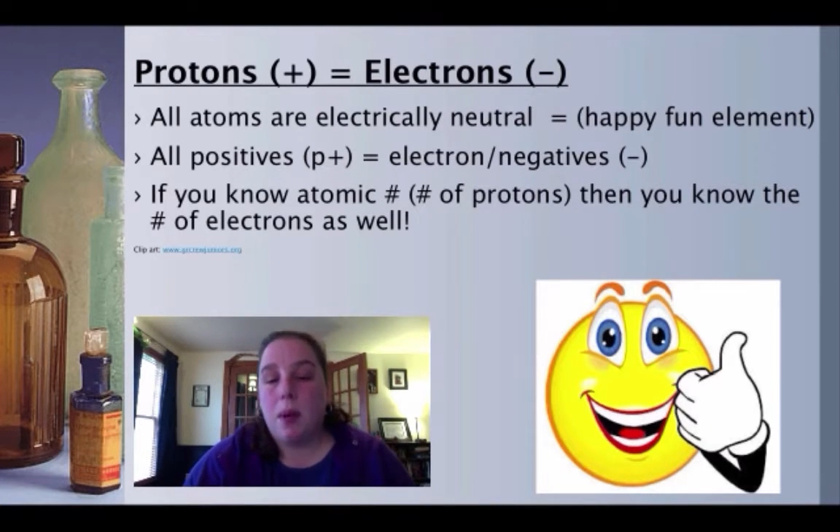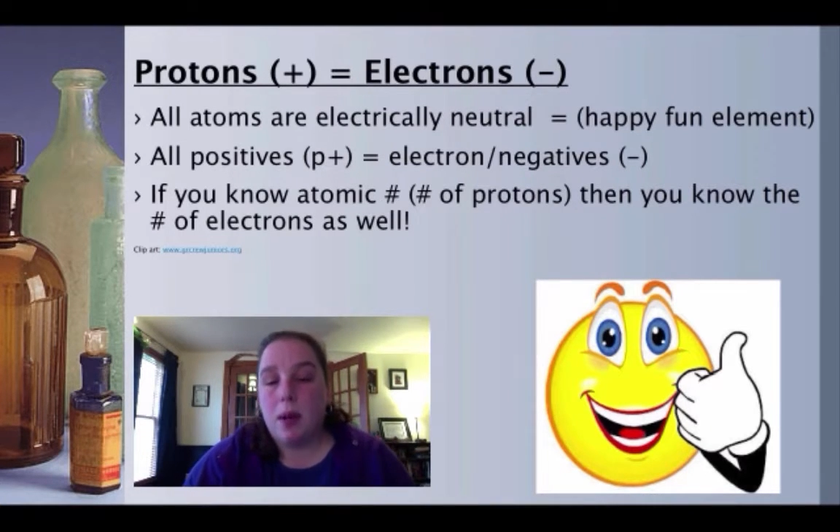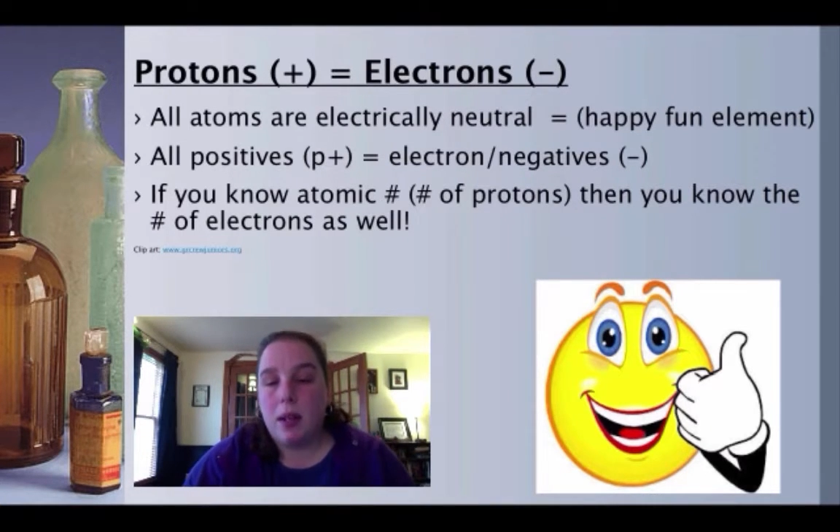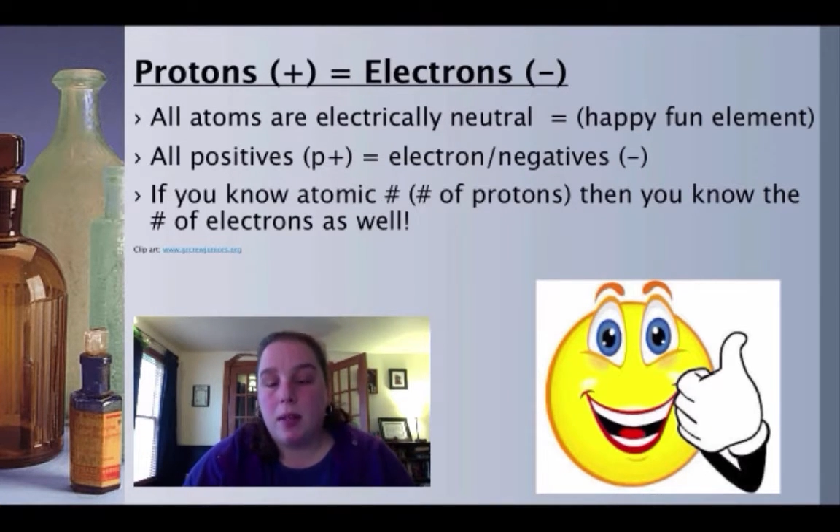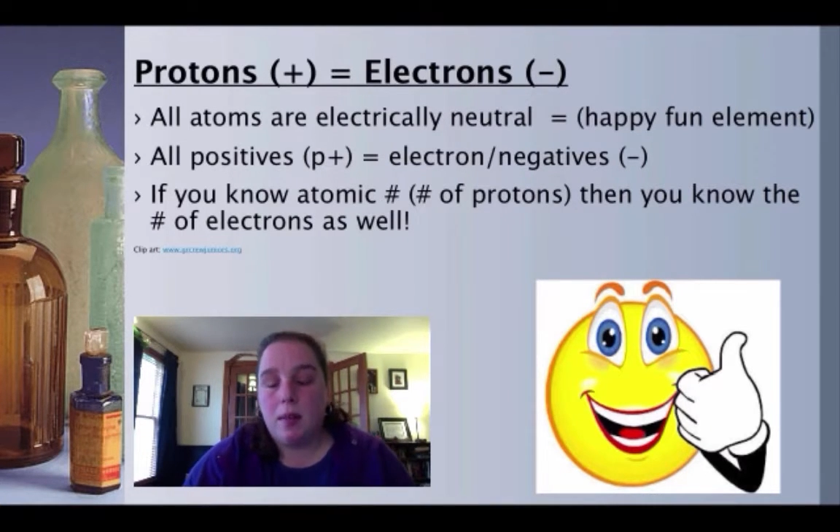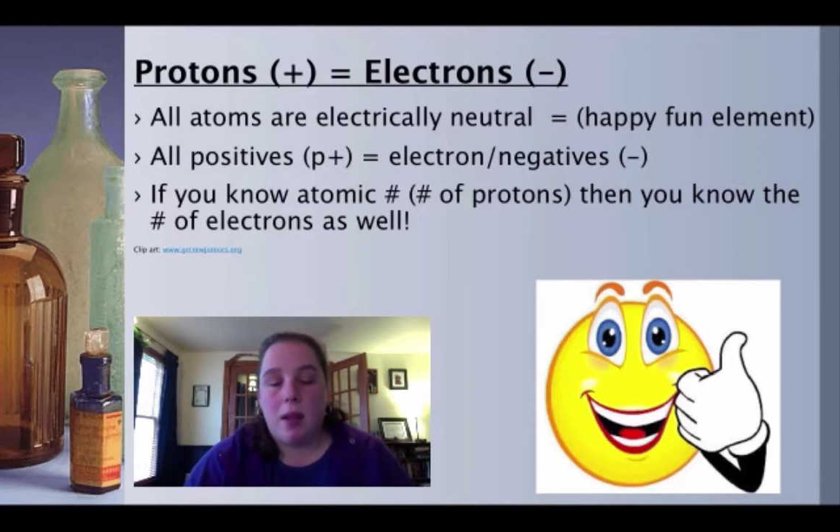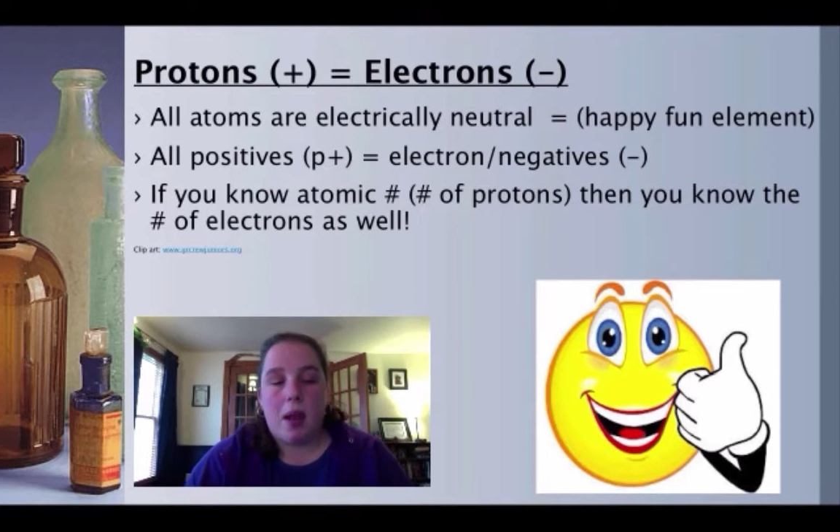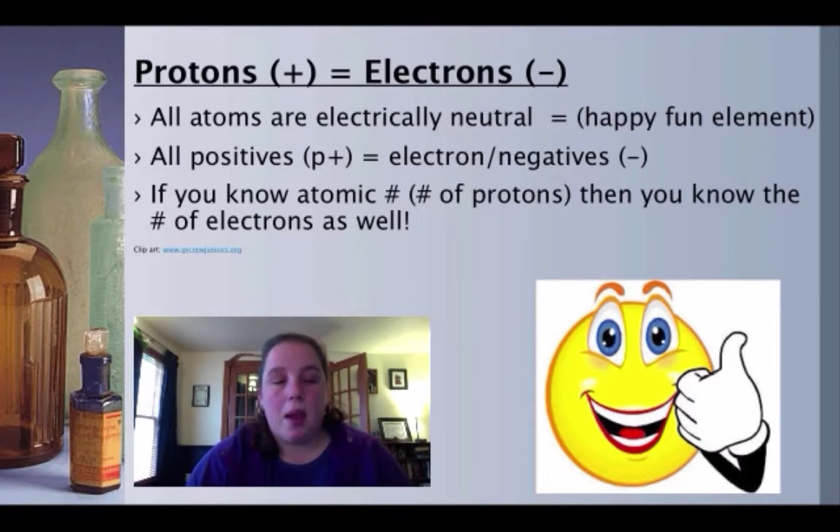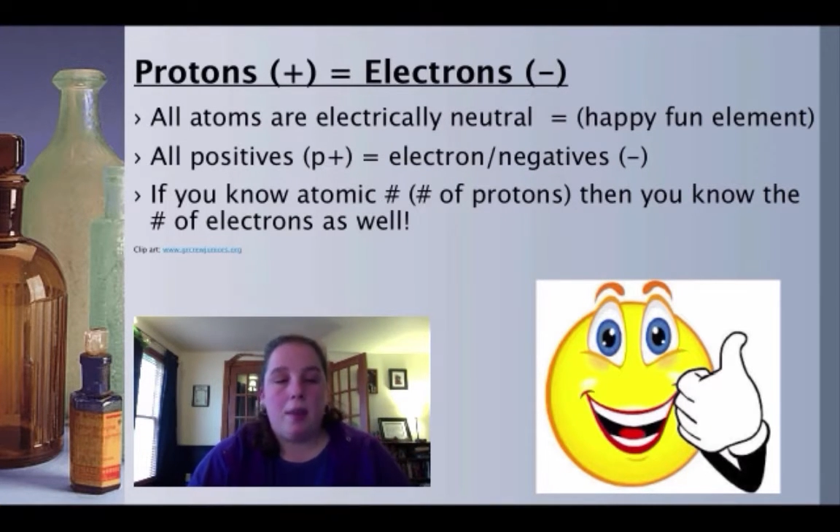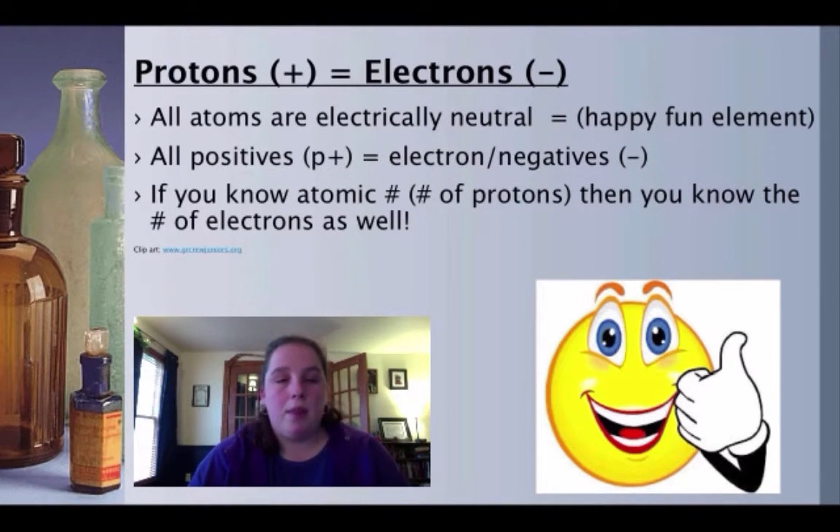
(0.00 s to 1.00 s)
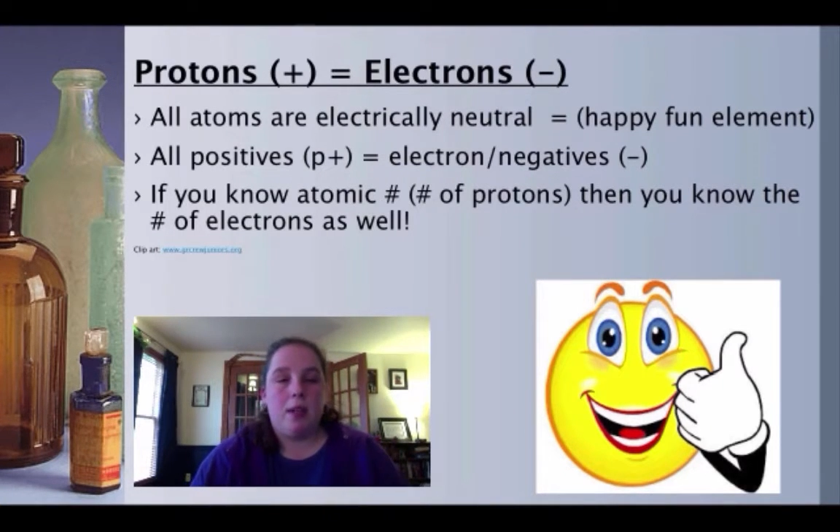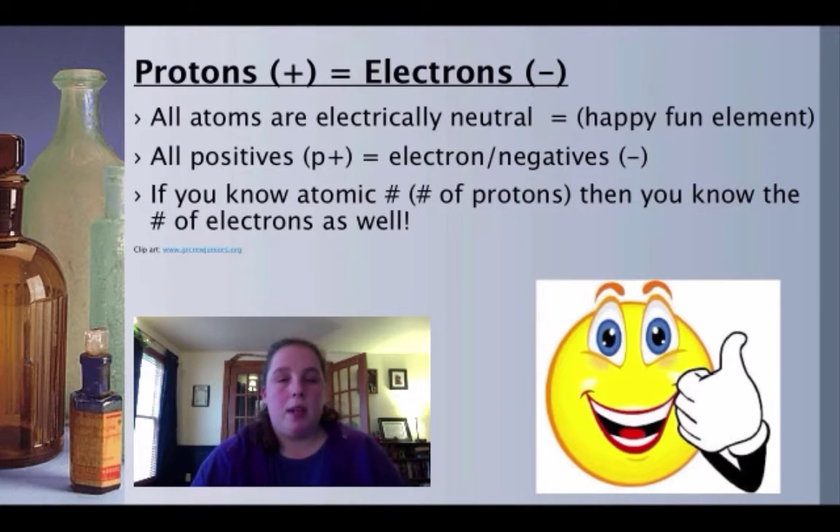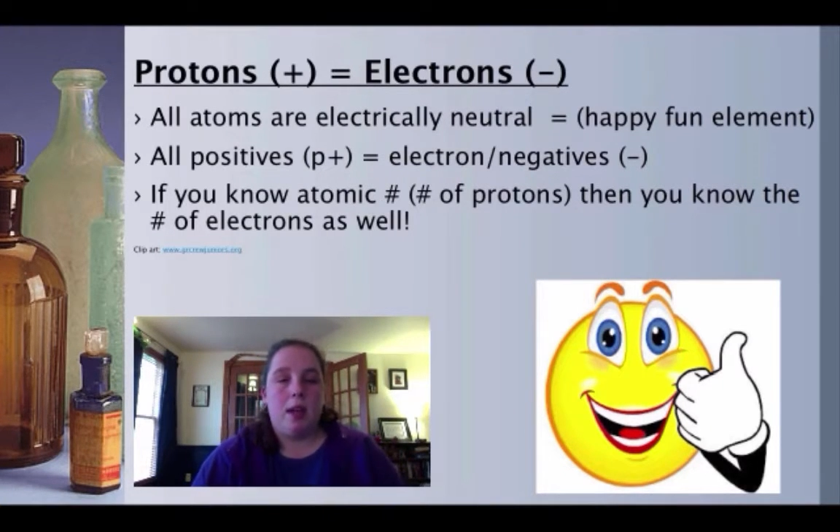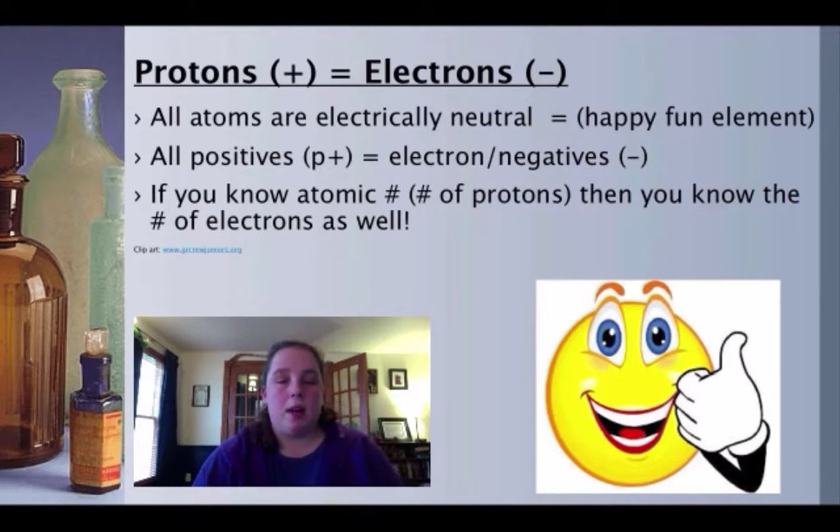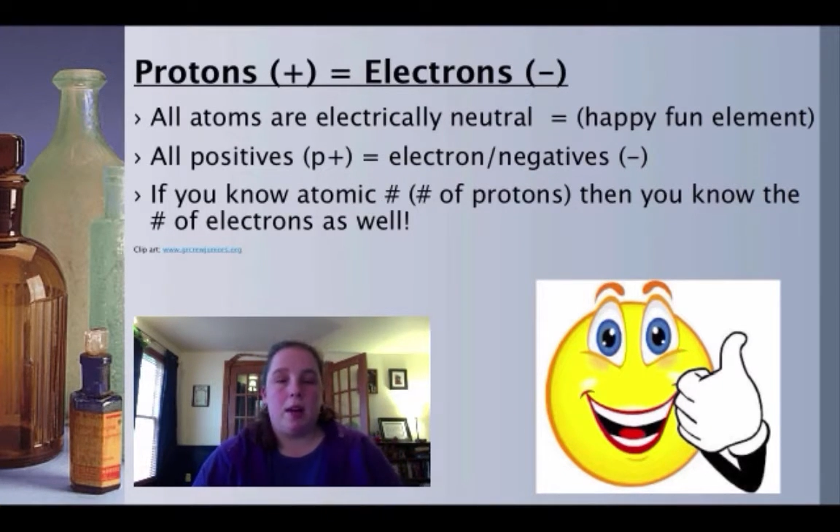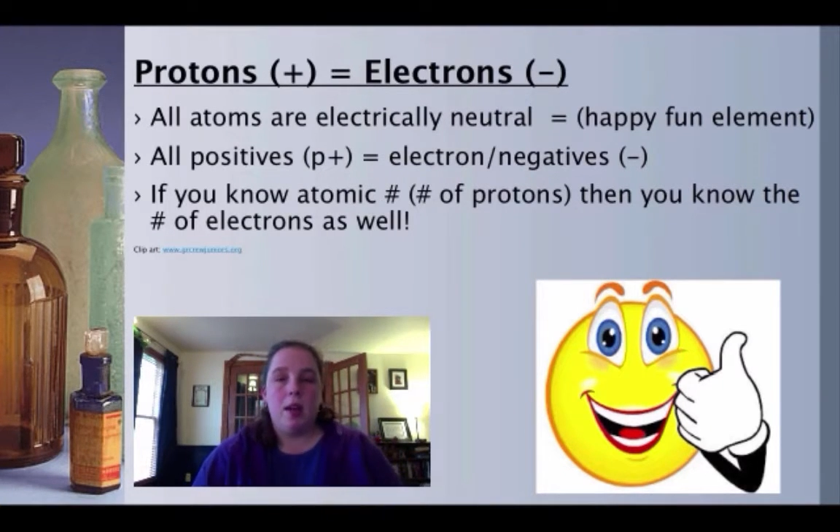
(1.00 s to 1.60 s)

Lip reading: Burkeism that I have down here.